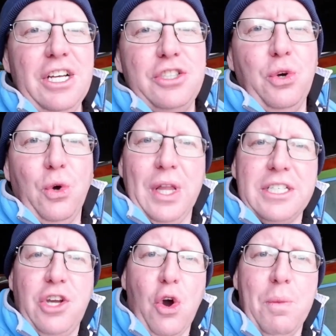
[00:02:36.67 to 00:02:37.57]
So
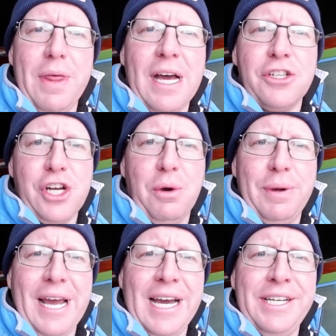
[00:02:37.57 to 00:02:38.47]
let's get on with that, shall we
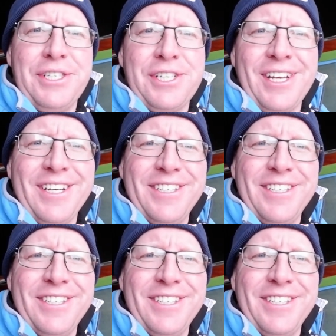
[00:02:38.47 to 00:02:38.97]
guys?